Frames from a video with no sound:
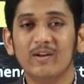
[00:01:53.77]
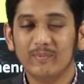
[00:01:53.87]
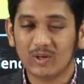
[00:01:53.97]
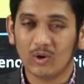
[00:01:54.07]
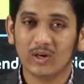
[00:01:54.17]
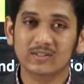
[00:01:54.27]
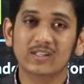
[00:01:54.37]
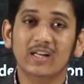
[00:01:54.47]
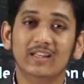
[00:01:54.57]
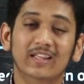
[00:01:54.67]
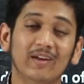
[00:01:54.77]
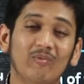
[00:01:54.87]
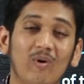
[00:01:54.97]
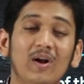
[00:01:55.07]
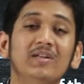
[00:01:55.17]
because they
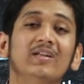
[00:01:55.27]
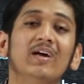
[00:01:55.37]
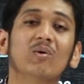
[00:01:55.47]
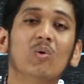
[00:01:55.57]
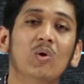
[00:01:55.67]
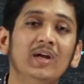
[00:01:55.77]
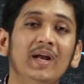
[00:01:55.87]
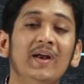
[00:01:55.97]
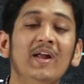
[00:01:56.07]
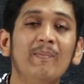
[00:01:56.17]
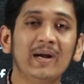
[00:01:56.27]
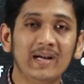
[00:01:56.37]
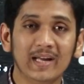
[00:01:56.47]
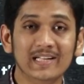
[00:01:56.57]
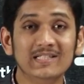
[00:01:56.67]
want their own
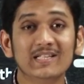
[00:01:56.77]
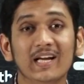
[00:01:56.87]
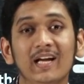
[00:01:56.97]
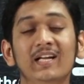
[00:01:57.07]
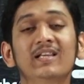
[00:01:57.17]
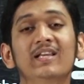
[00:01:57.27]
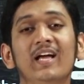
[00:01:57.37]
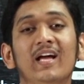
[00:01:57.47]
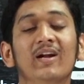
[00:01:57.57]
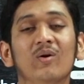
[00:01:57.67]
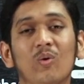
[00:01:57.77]
independence in their